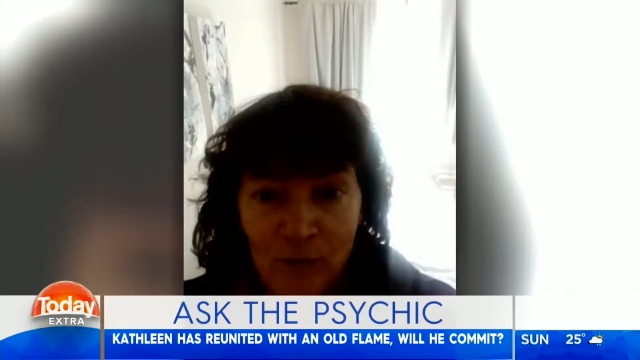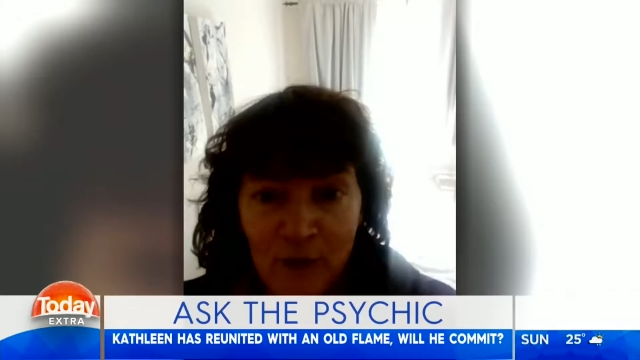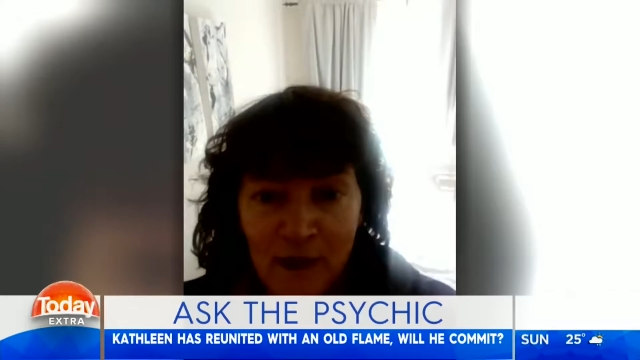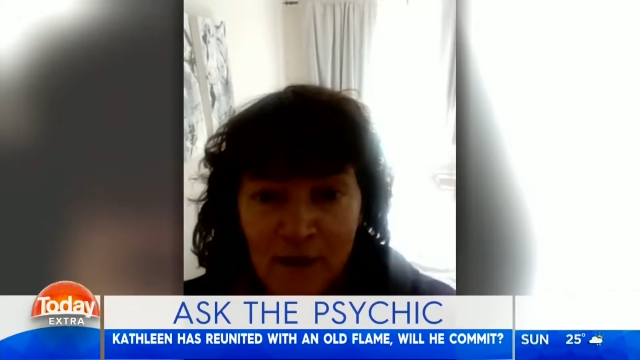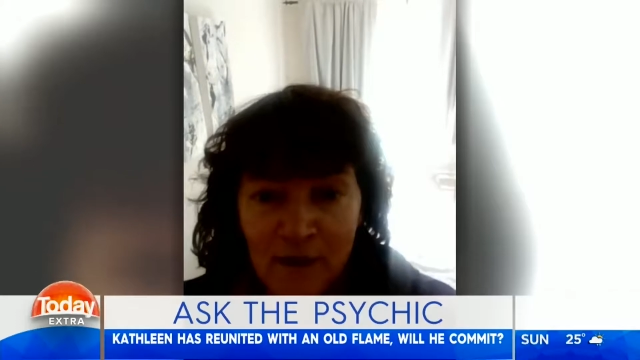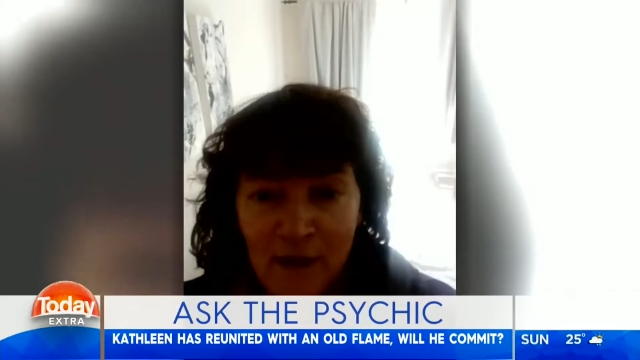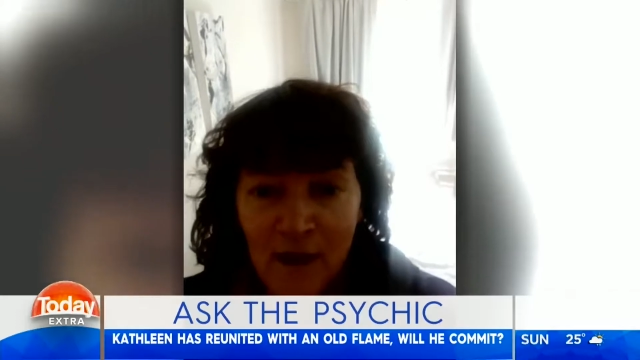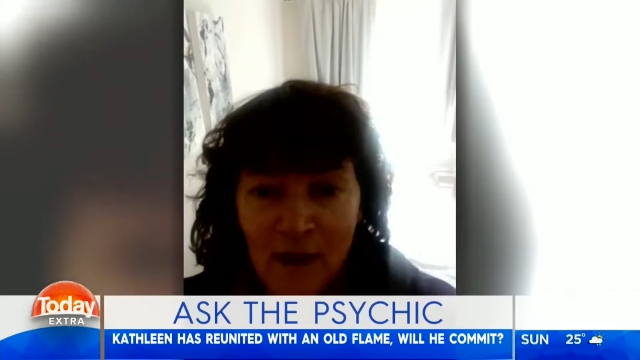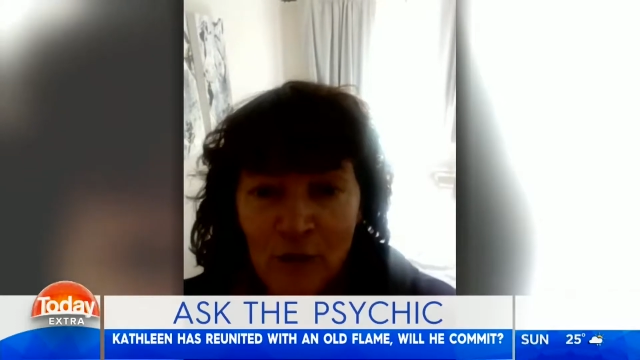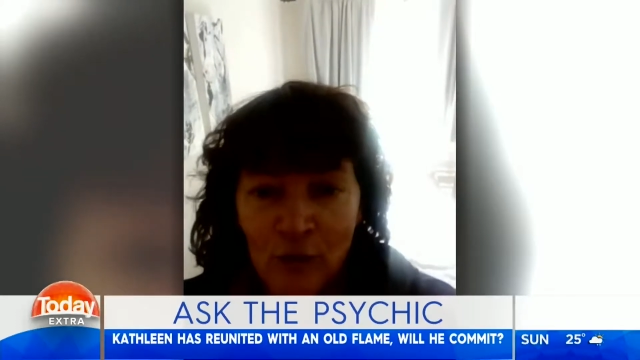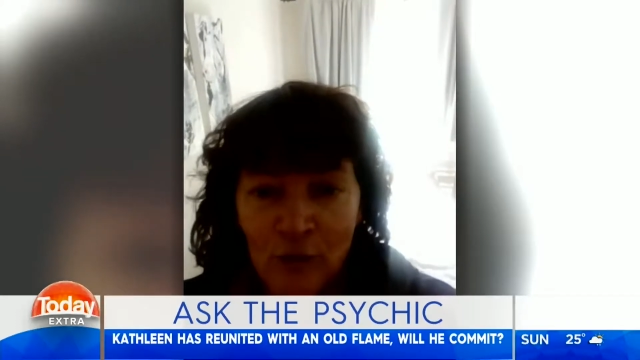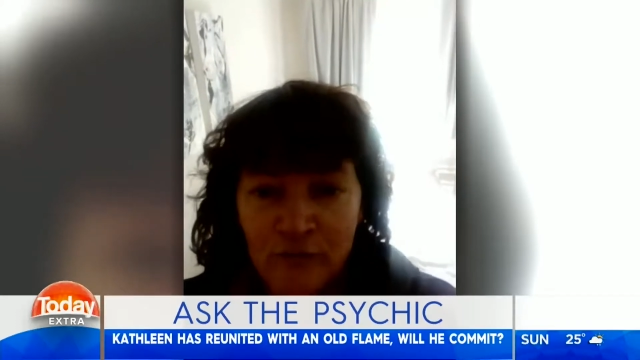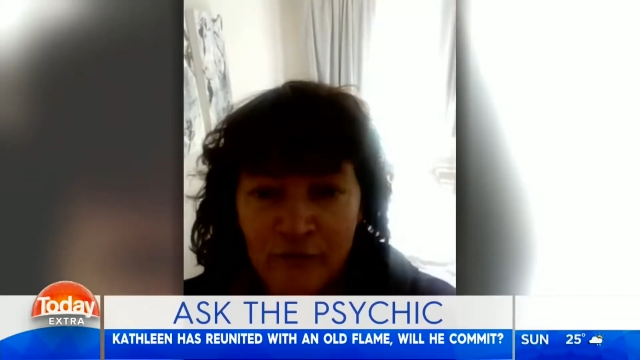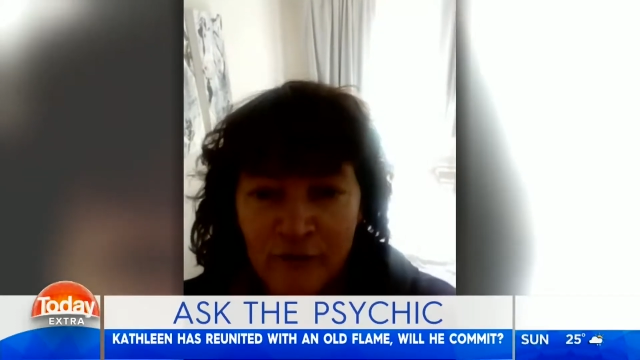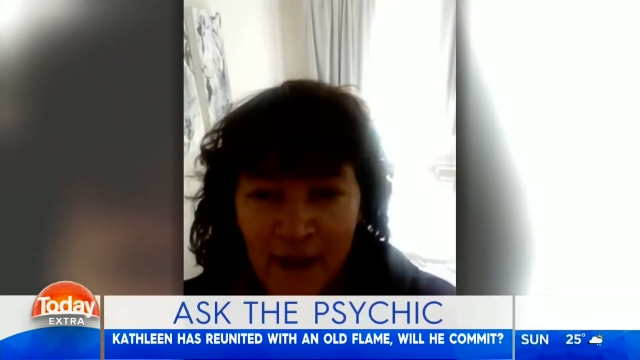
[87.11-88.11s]
with an
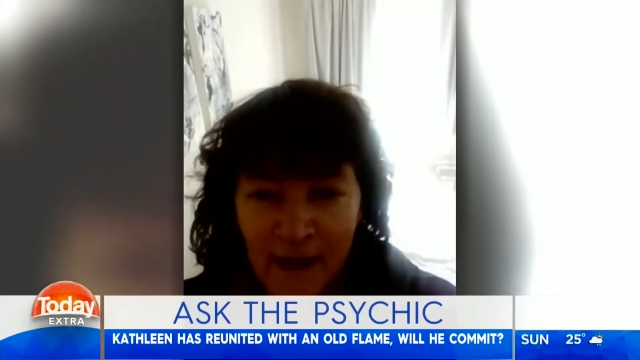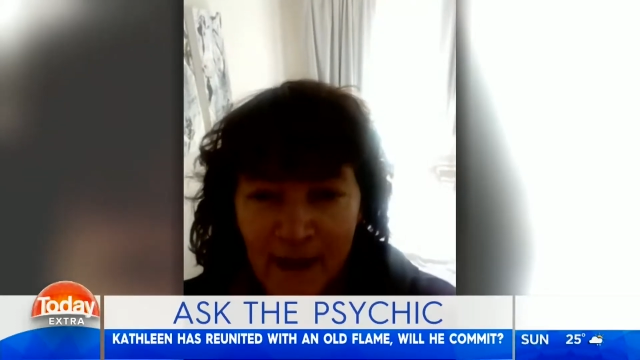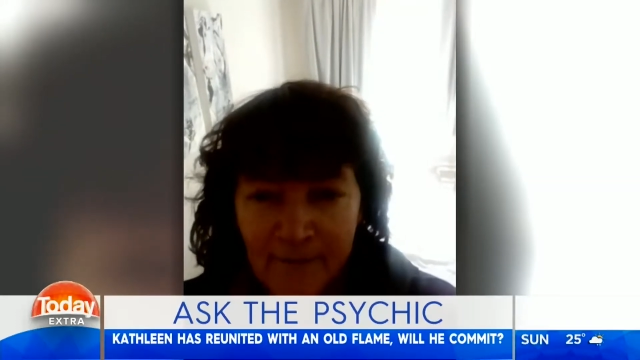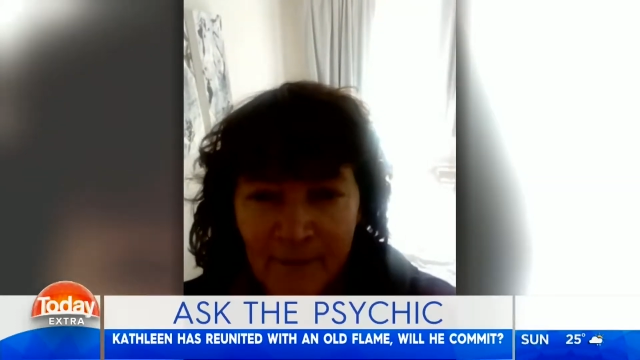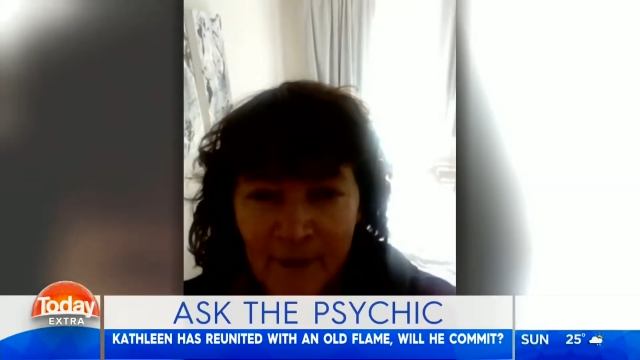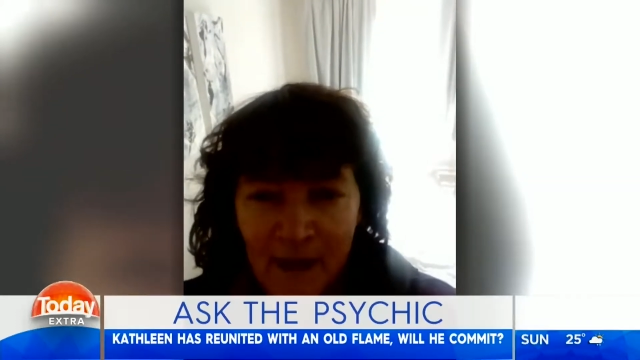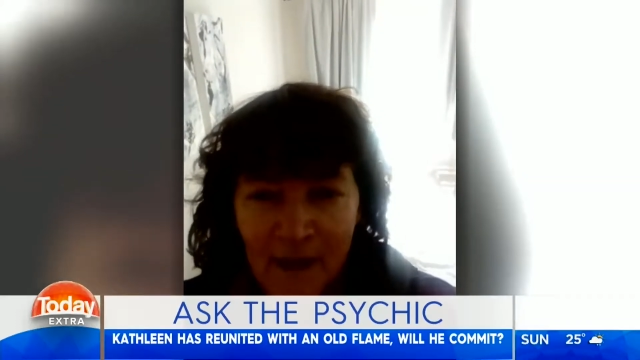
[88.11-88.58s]
old flame